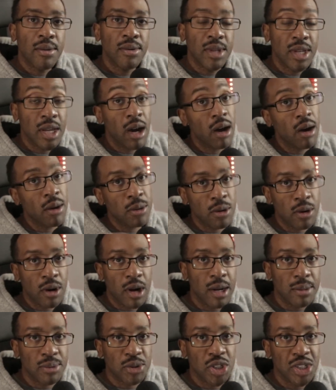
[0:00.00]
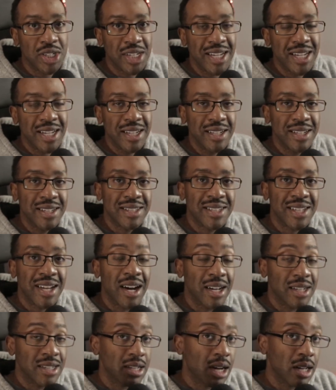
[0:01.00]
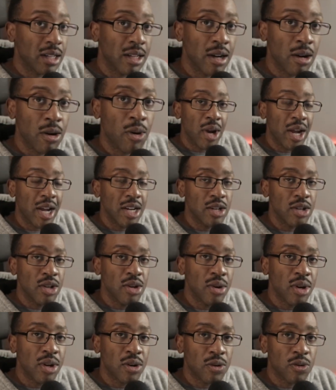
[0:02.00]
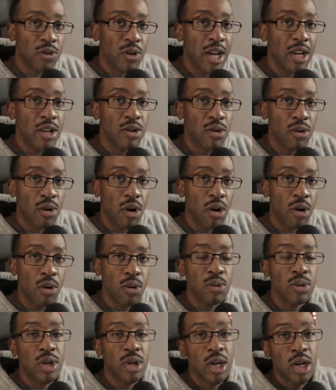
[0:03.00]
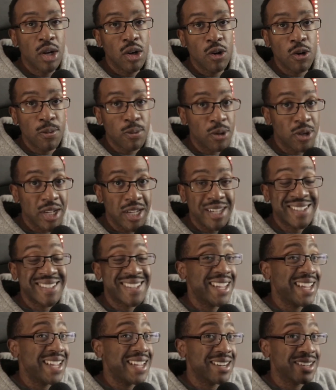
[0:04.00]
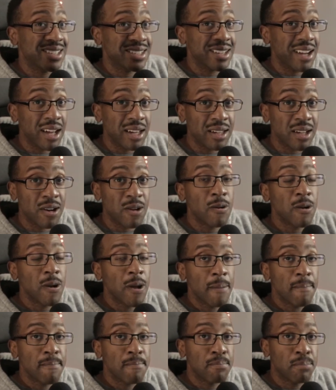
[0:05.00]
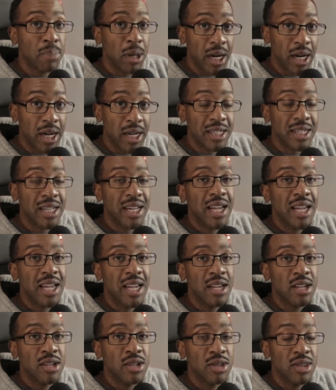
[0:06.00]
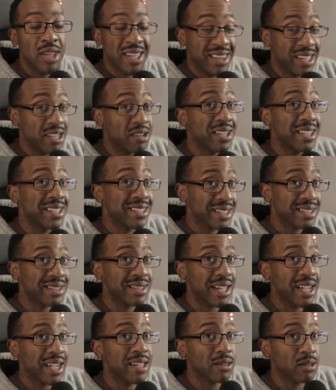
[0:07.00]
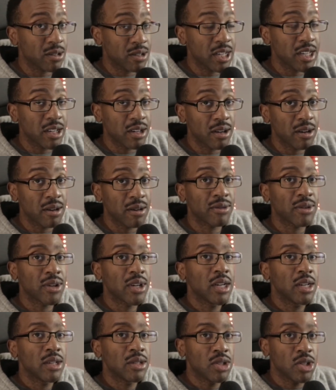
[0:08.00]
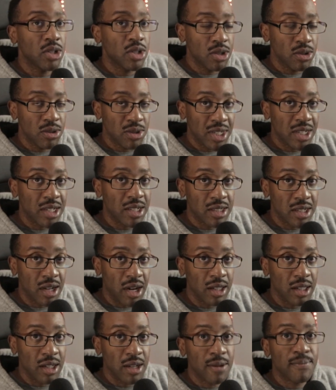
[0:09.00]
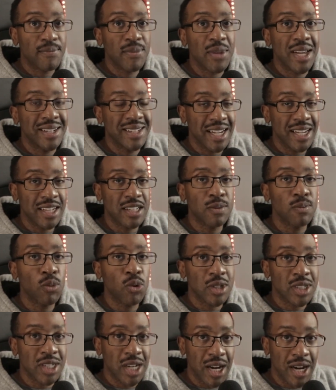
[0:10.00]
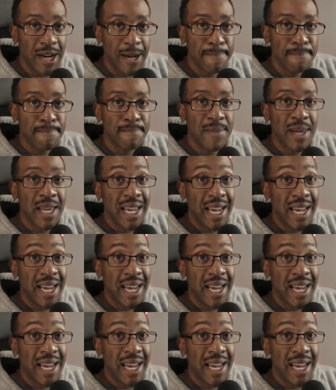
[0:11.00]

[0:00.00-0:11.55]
The other option is Adalo, and you can create your own Uber Eats in Adalo, but there is a slight learning curve to using Adalo. It takes more time